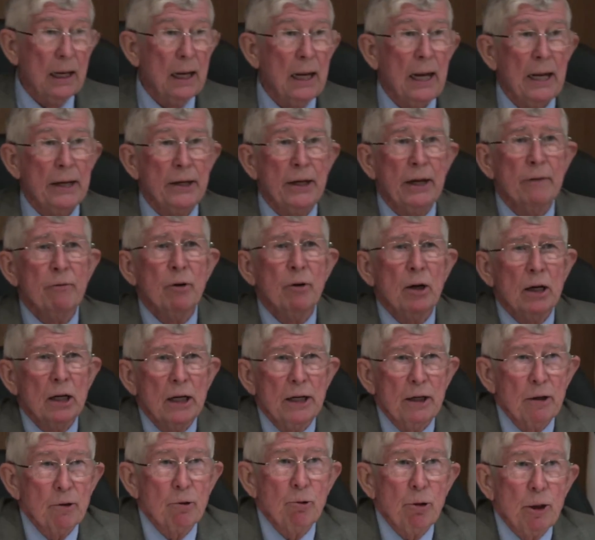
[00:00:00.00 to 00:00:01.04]
I
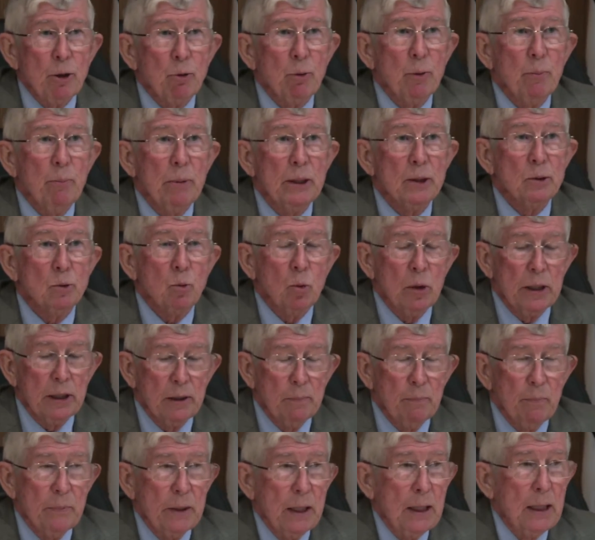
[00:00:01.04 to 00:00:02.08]
definitely agree with Ms.
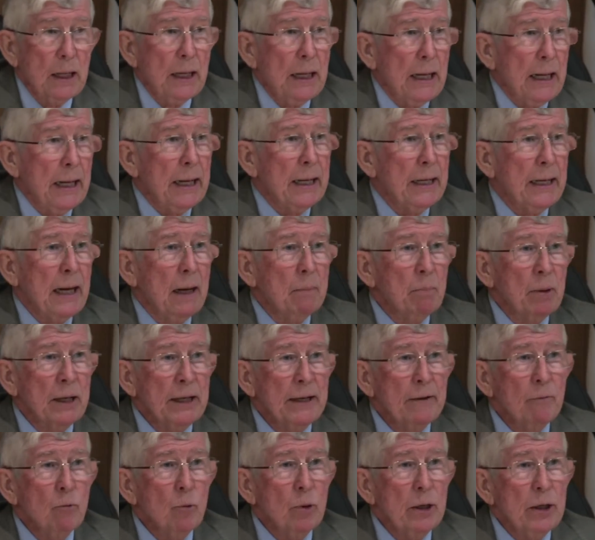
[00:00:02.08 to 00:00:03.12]
Webb, and I
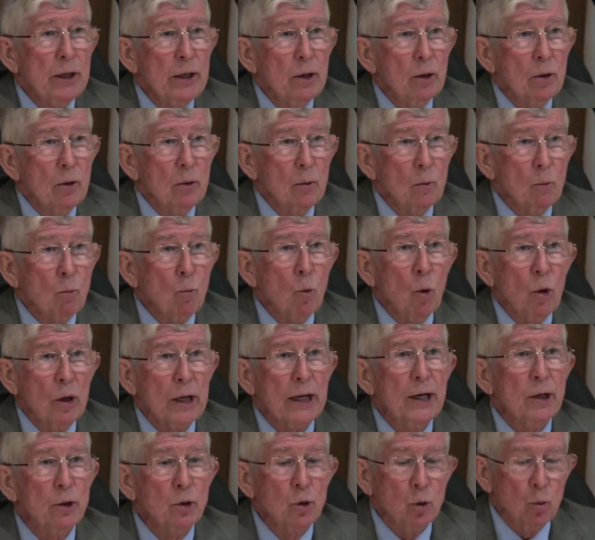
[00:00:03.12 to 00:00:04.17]
believe we are
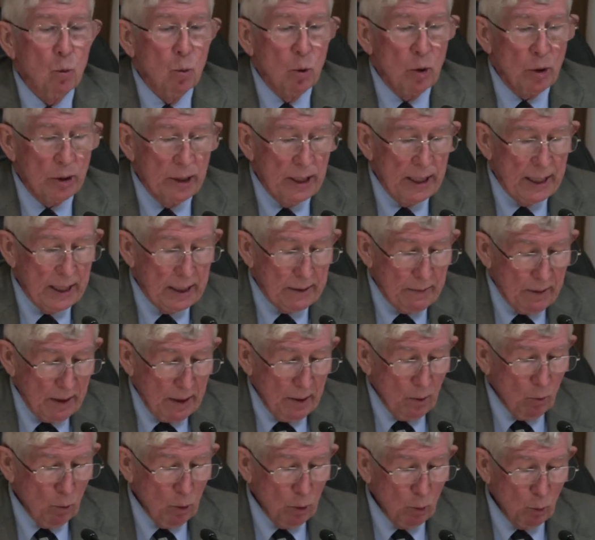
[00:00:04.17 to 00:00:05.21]
working toward that,
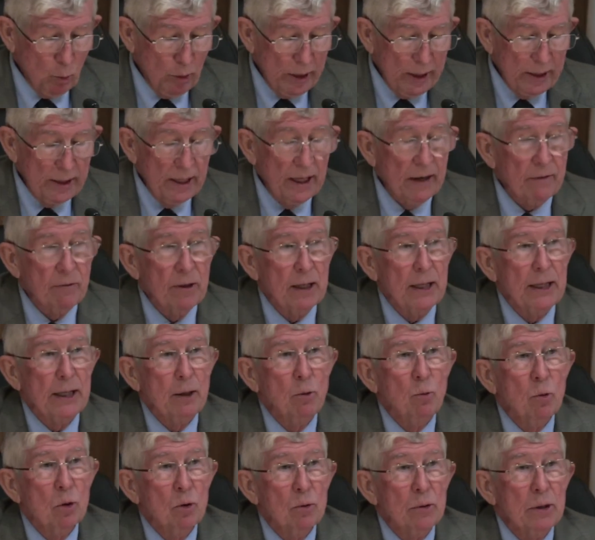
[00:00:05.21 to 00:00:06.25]
where we definitely
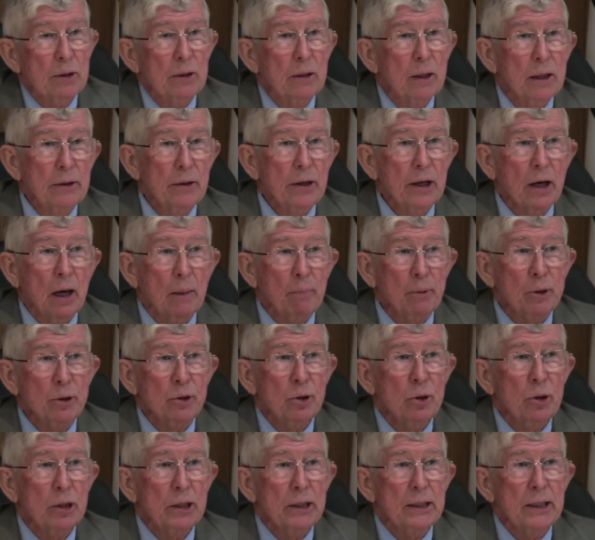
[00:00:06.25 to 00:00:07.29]
want the
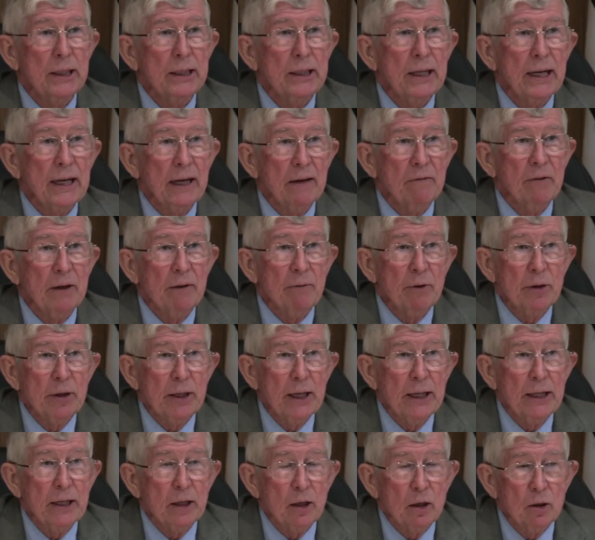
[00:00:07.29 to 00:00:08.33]
opportunity to have
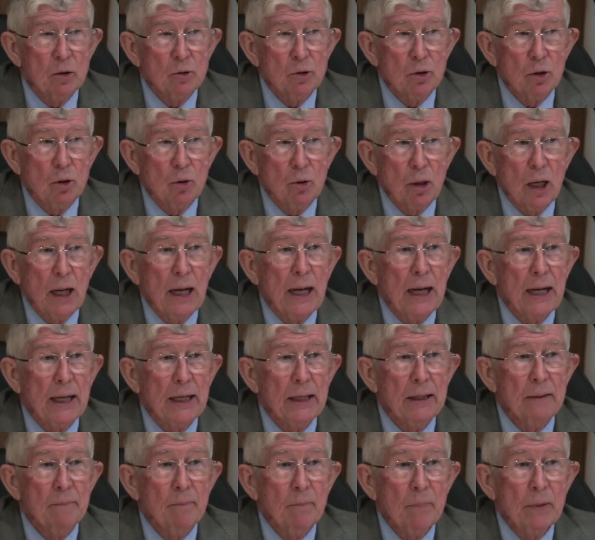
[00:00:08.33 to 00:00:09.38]
everything that goes
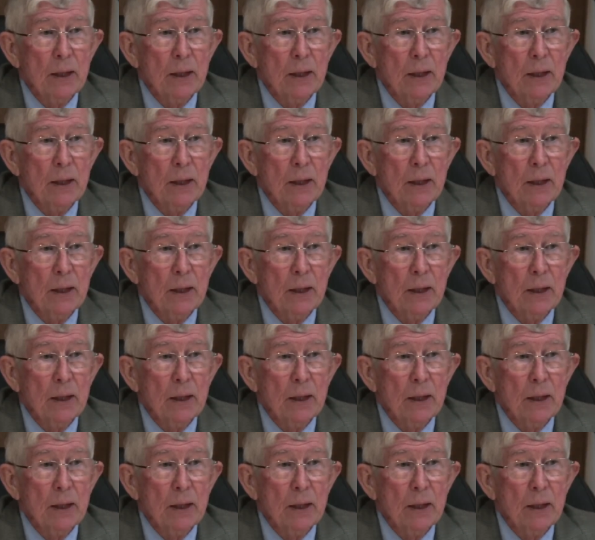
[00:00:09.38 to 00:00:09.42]
online